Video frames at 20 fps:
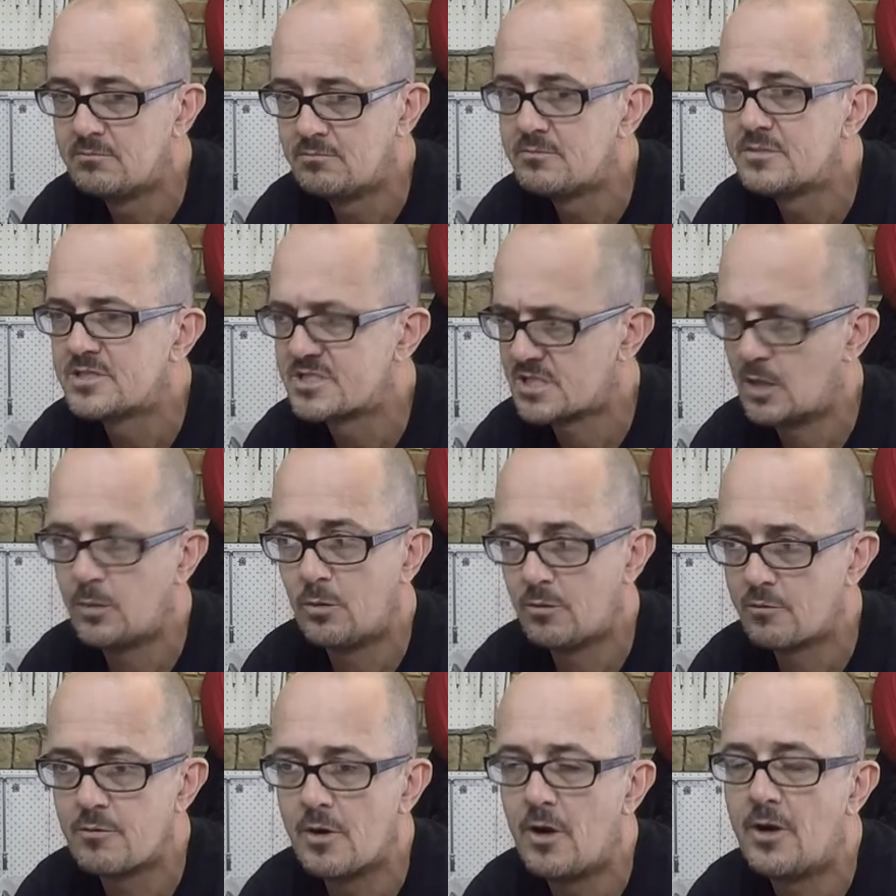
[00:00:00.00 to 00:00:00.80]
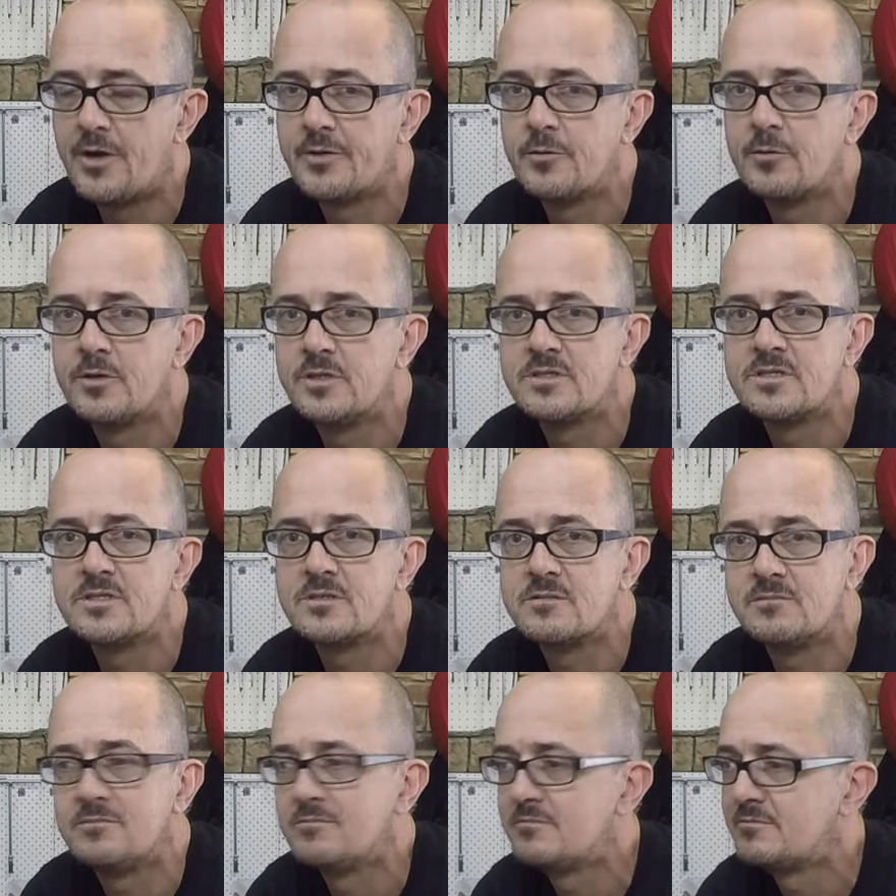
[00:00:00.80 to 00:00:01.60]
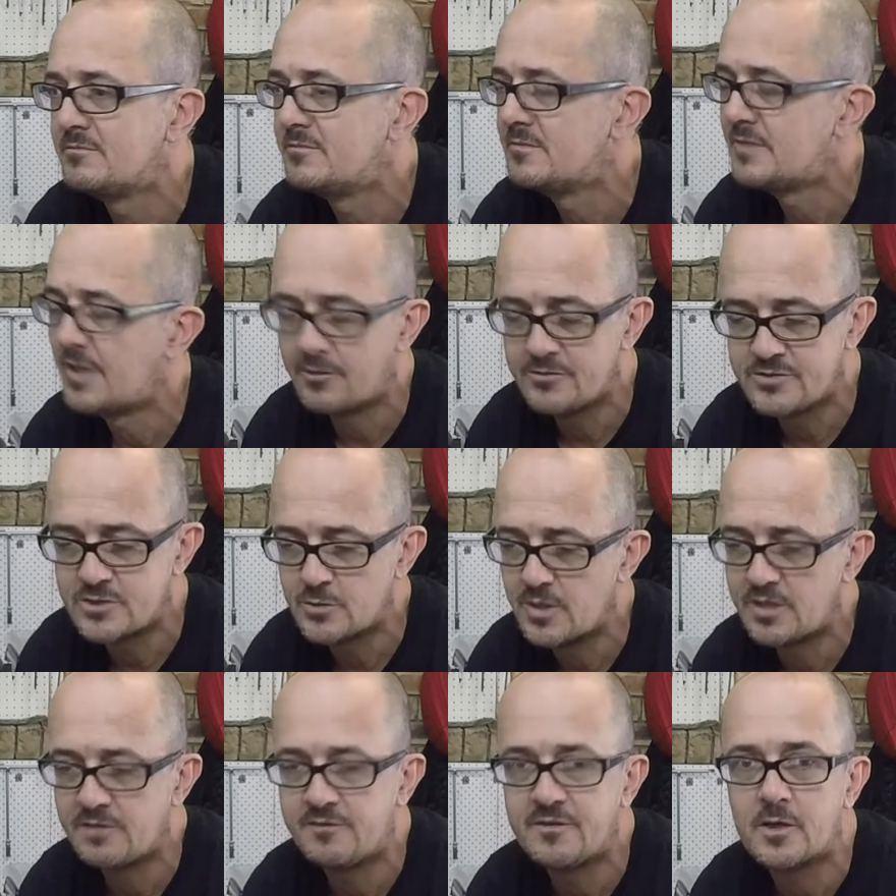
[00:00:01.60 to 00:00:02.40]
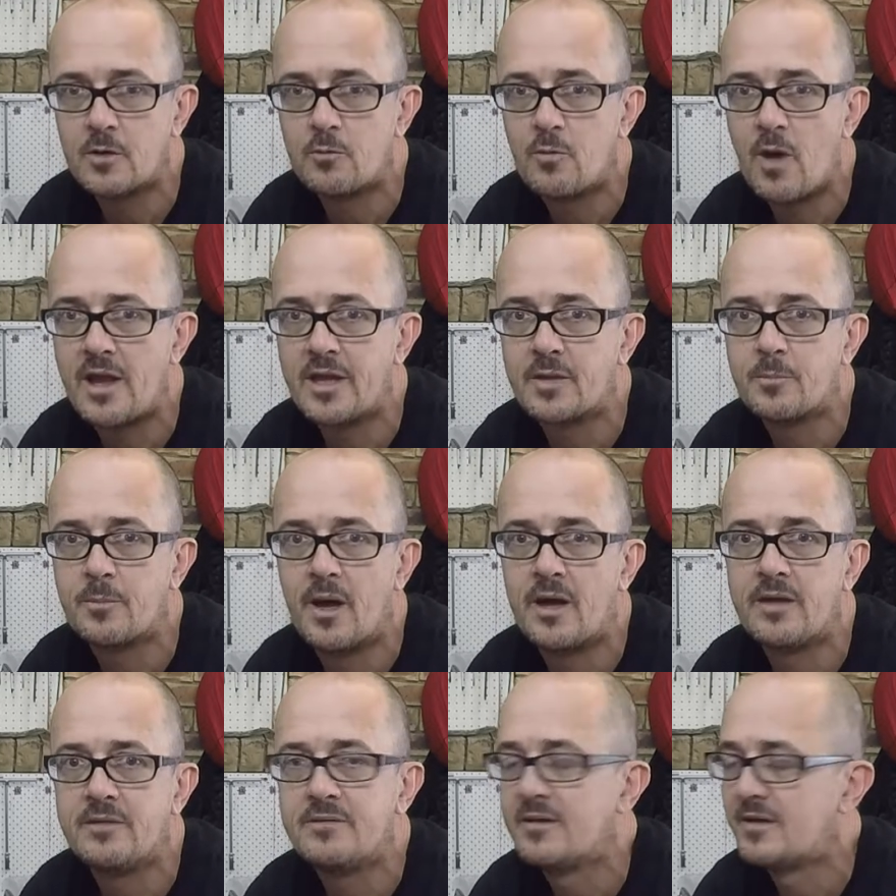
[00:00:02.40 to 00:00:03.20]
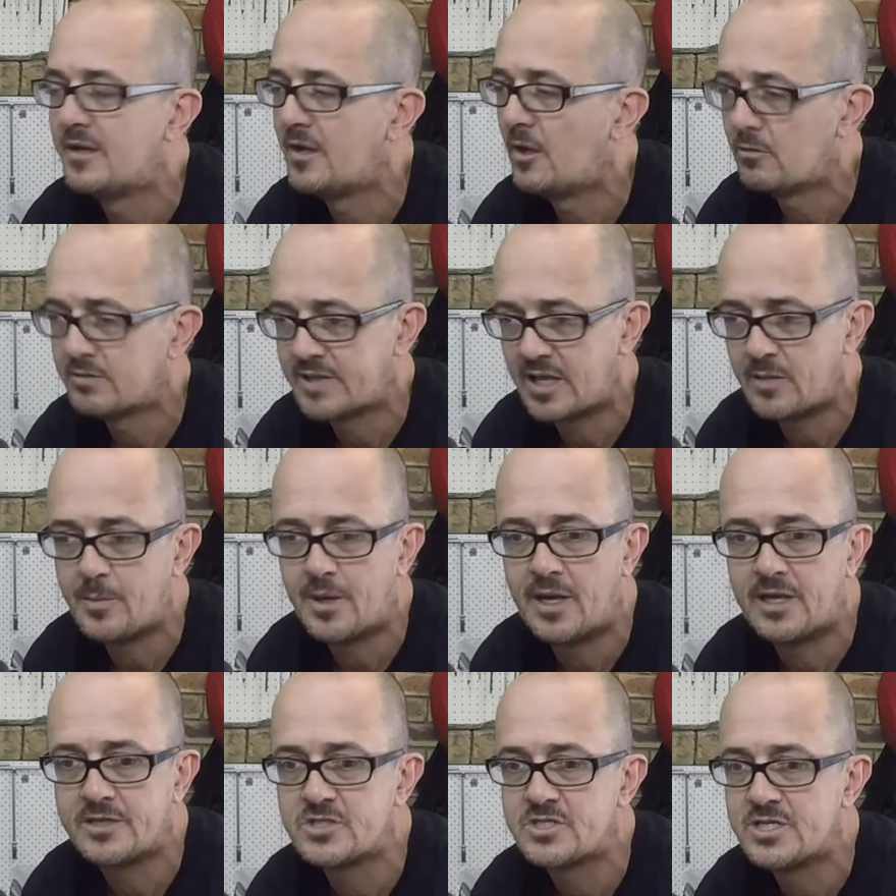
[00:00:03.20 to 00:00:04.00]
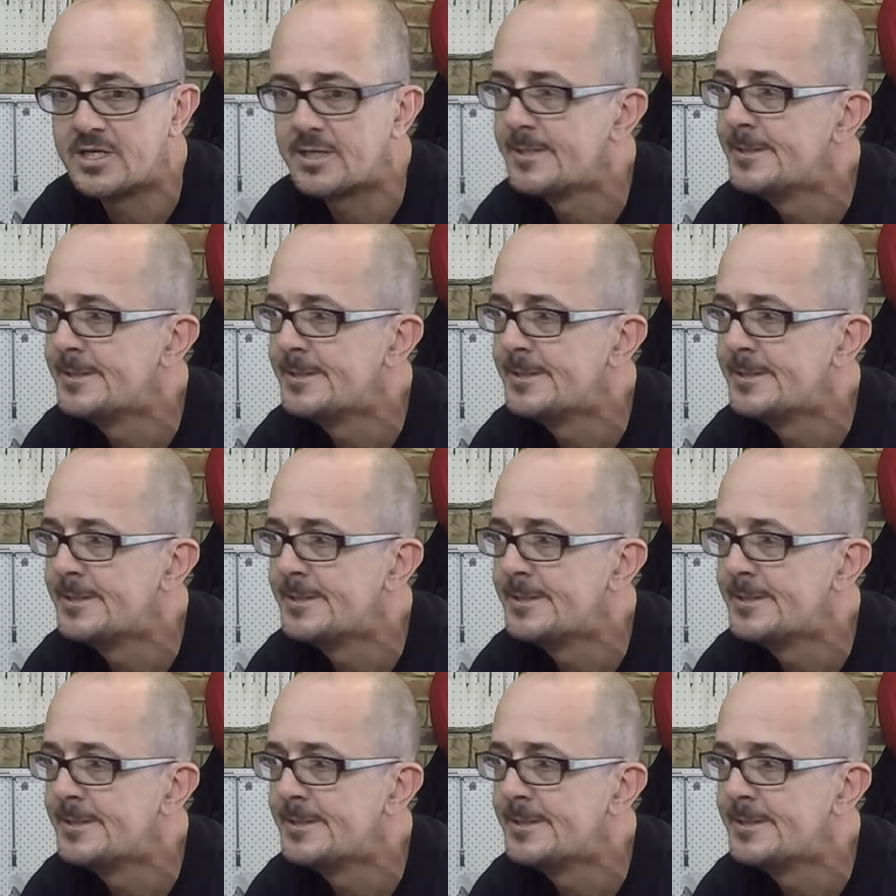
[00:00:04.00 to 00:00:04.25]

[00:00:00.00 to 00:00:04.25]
slower rider is don't do anything erratic, mate, and I'll get past you.